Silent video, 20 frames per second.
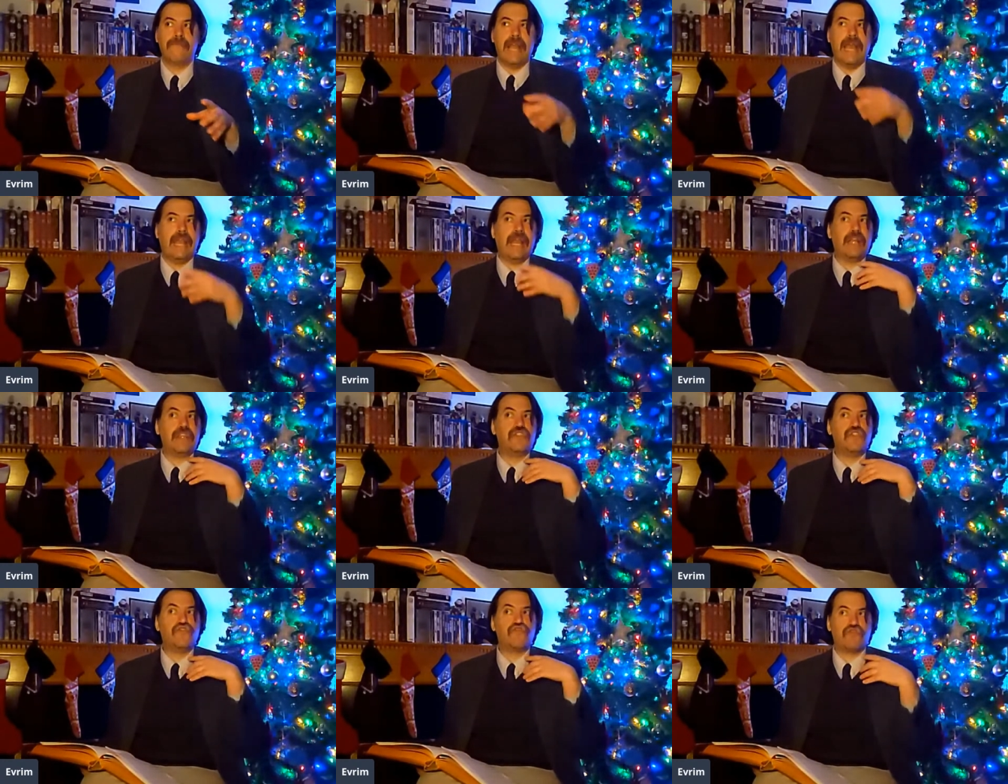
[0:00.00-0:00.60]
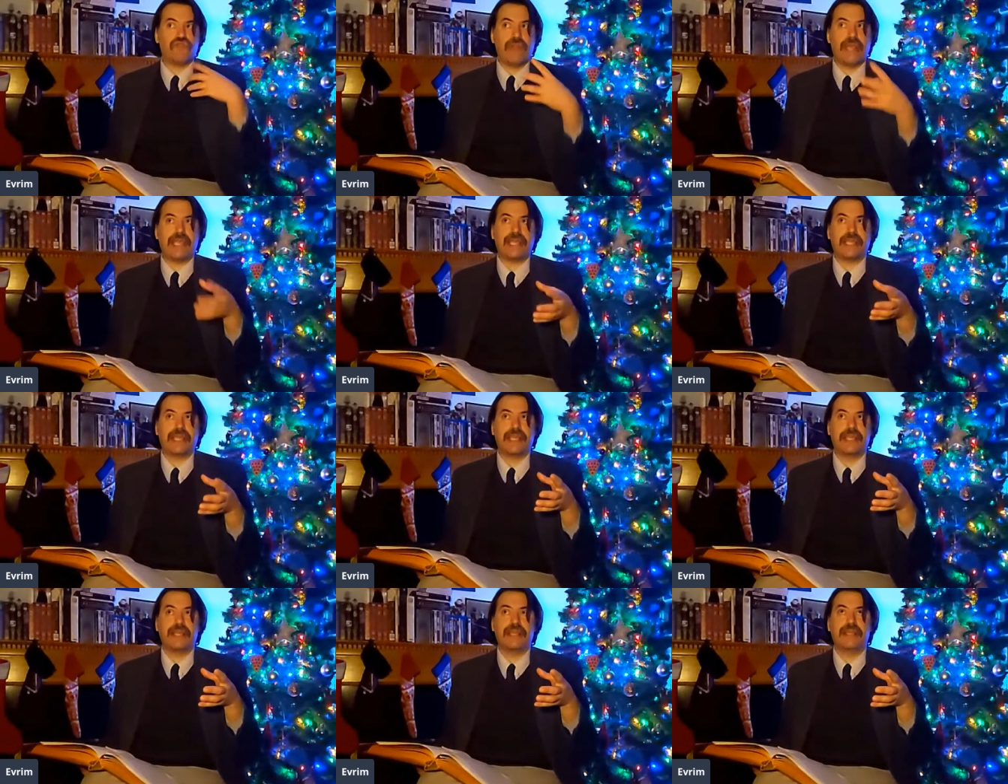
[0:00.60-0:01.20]
And I
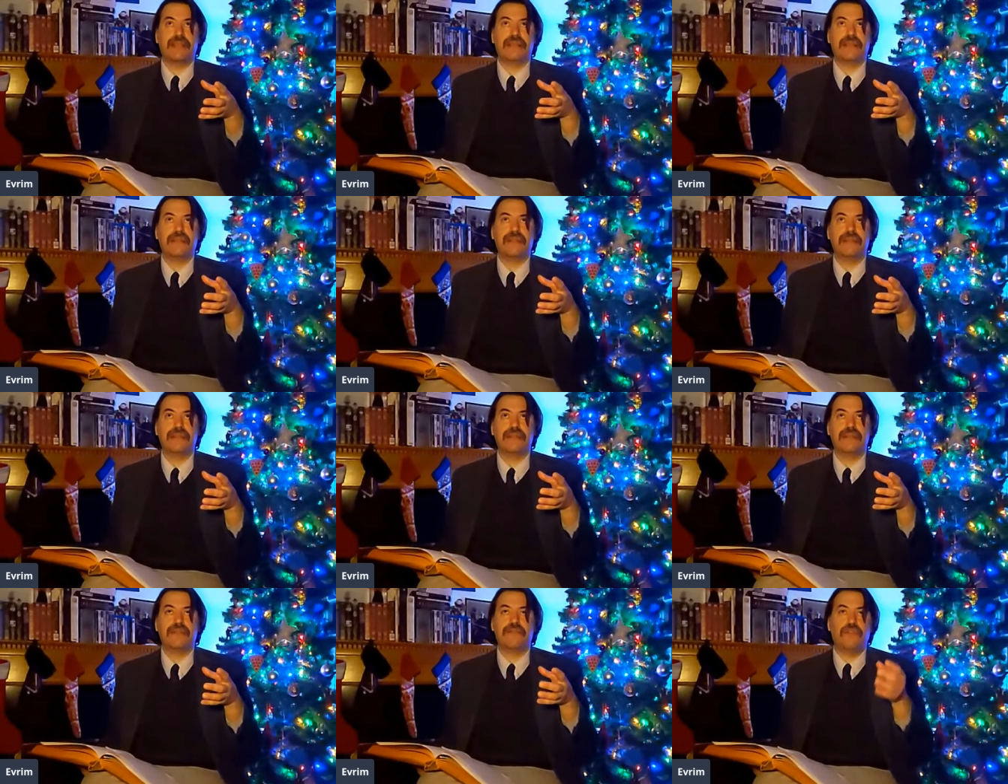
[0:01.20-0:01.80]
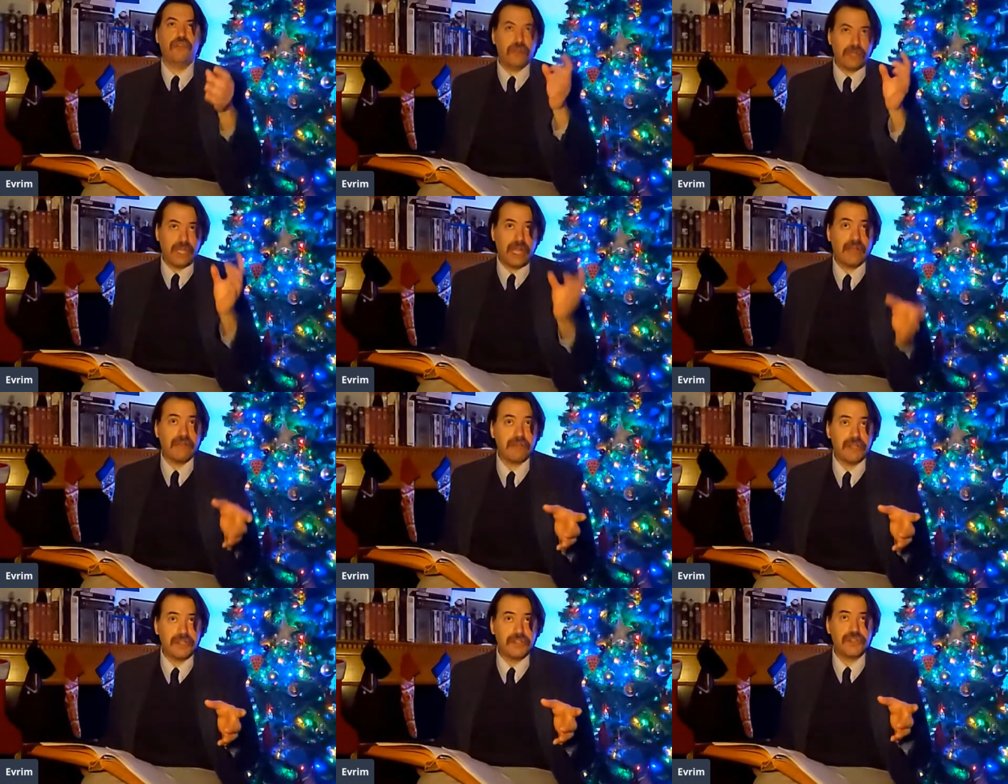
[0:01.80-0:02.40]
drank, for
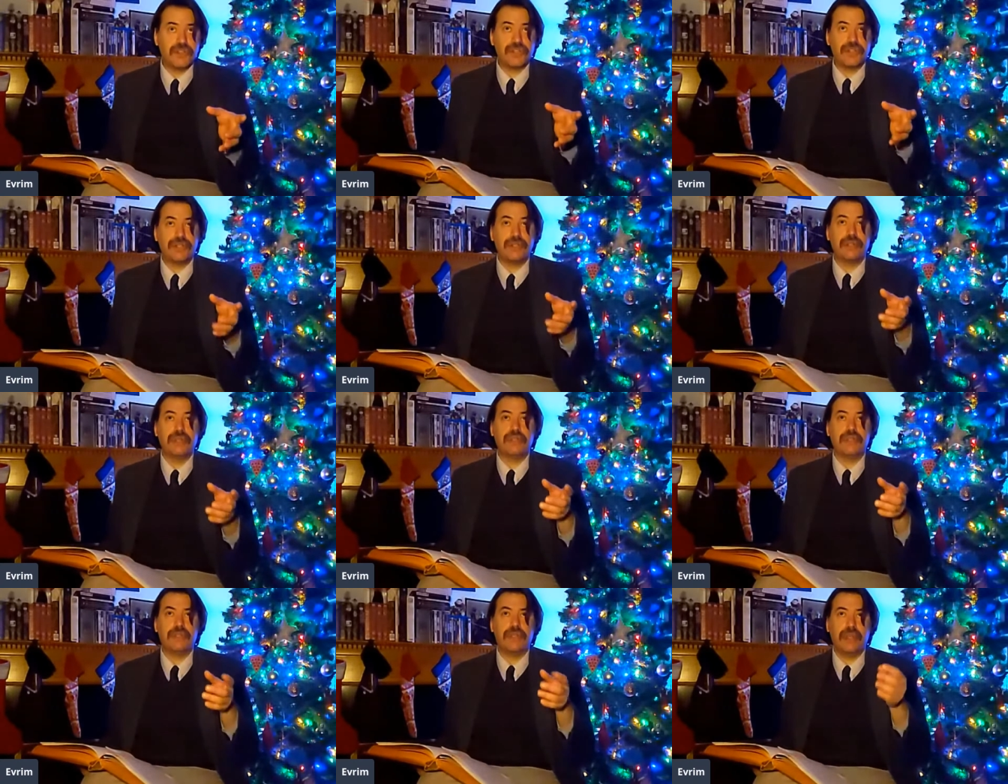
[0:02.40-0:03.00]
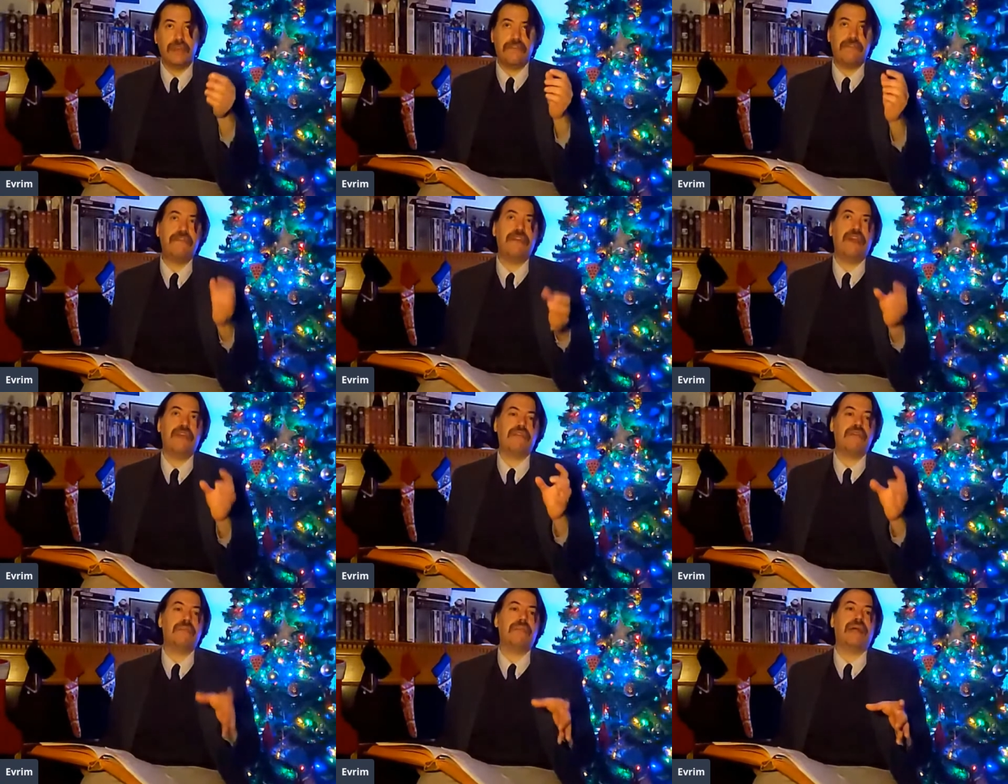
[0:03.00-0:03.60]
courage, a
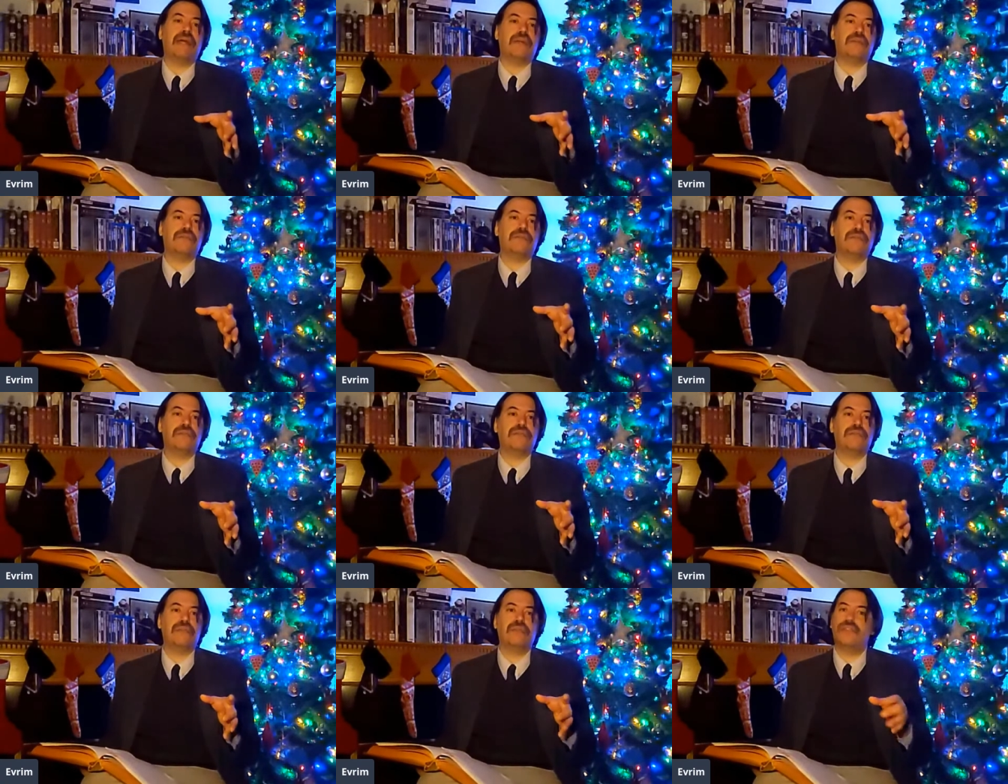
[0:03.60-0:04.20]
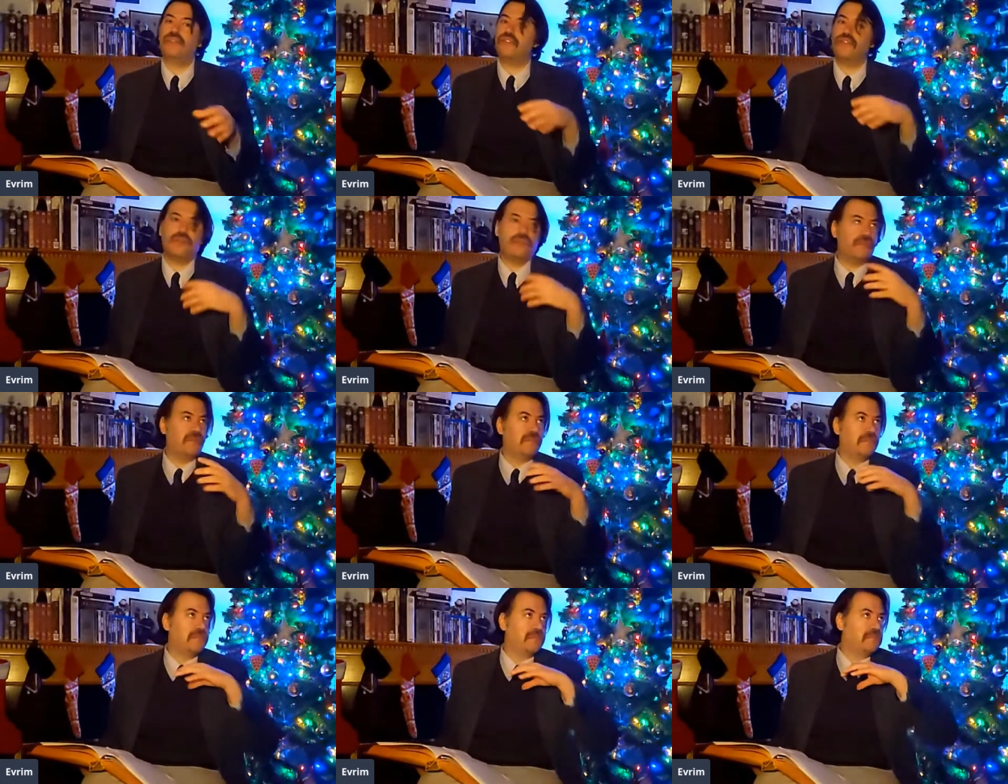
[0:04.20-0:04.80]
fair amount, and
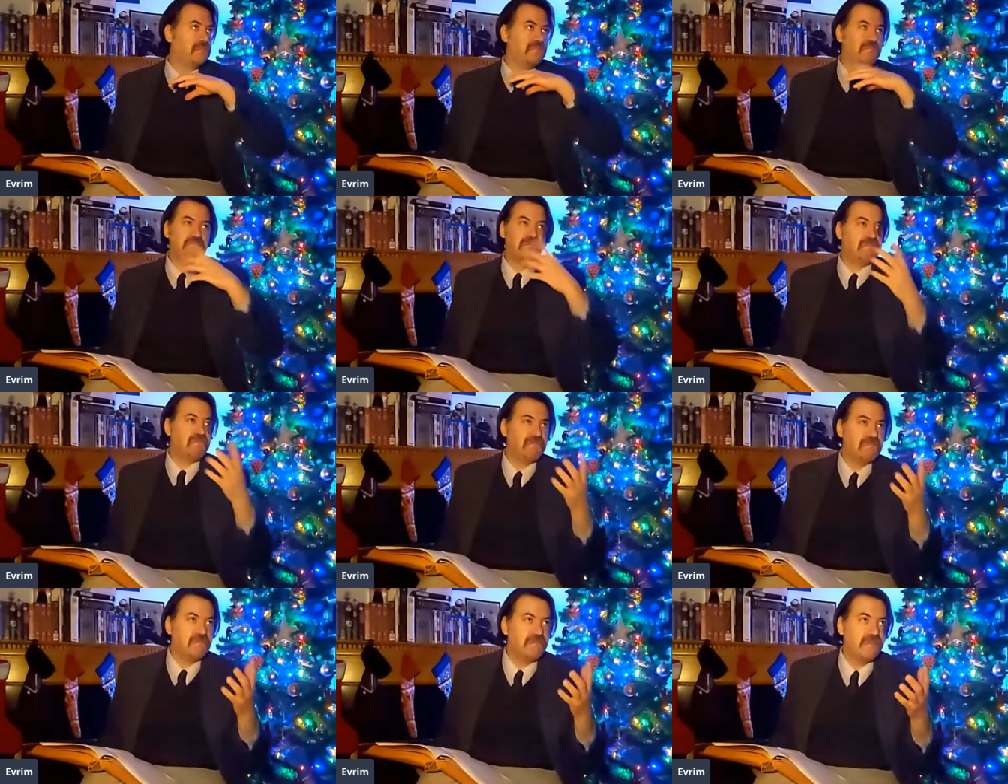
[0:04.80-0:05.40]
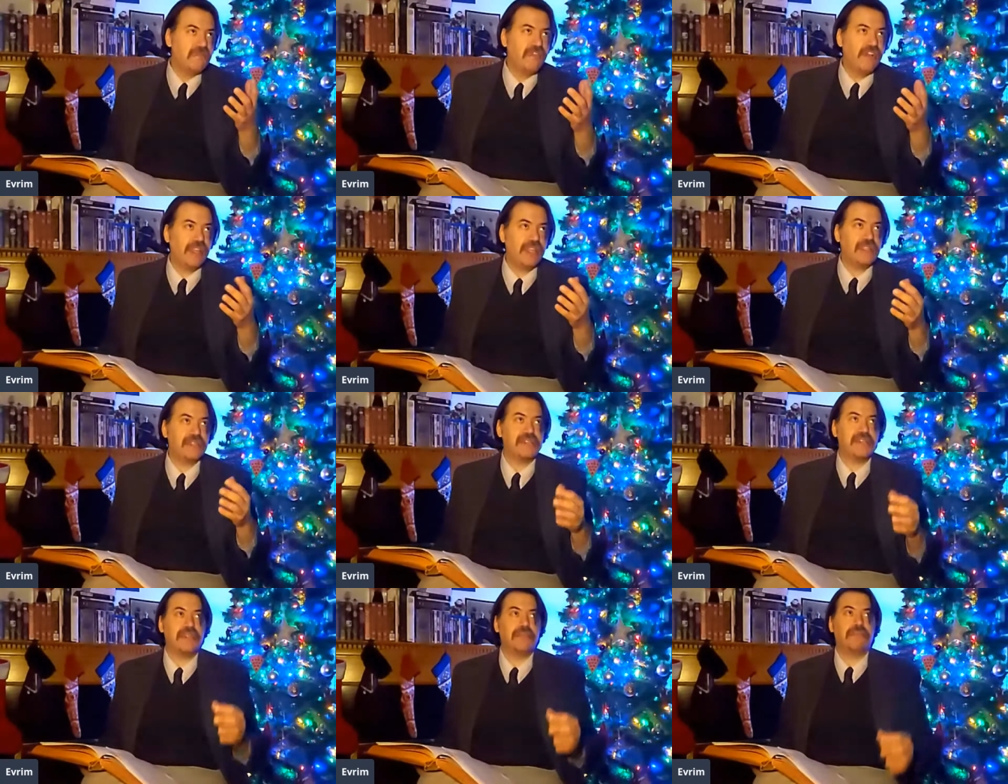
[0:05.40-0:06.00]
so fell
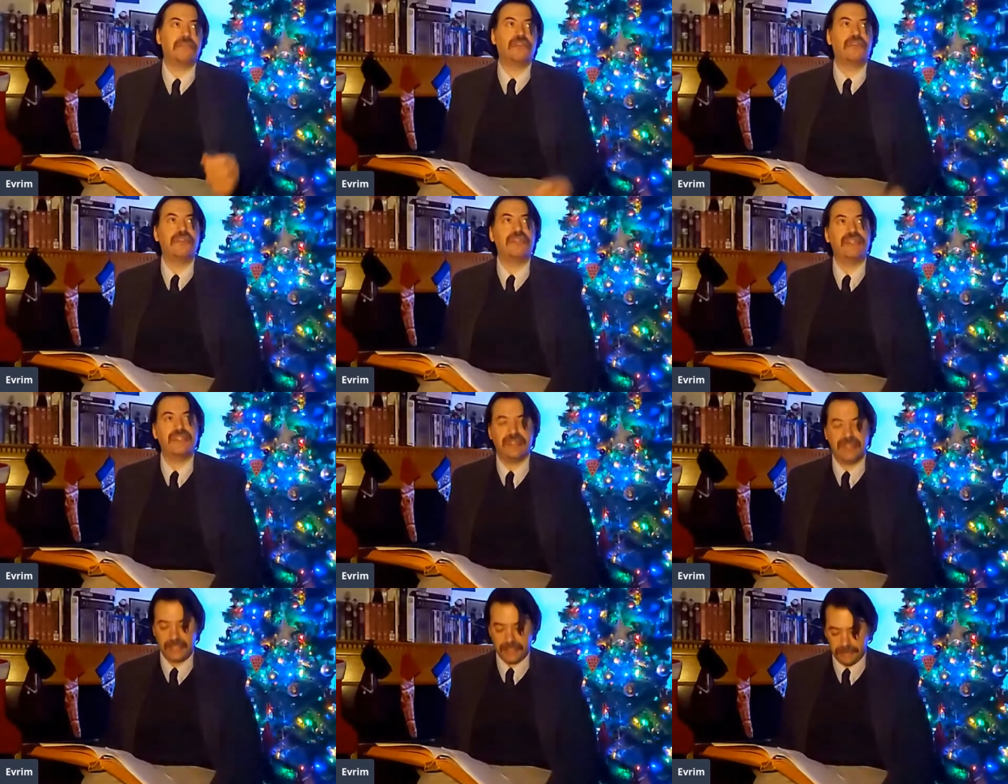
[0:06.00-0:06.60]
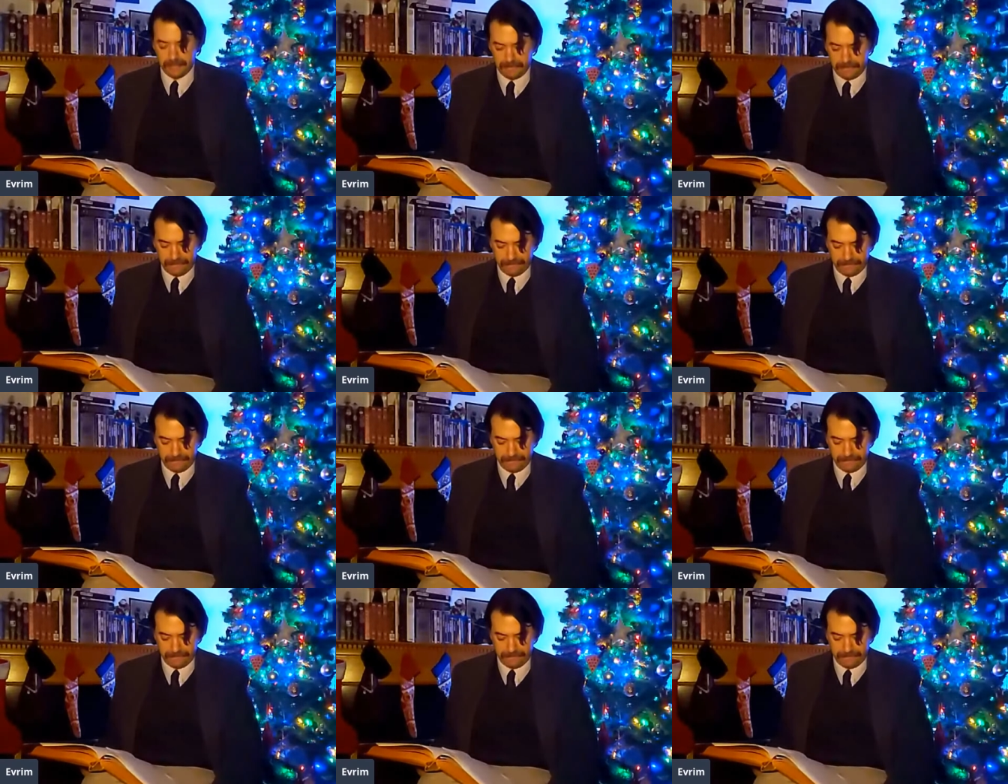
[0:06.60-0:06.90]
asleep easily.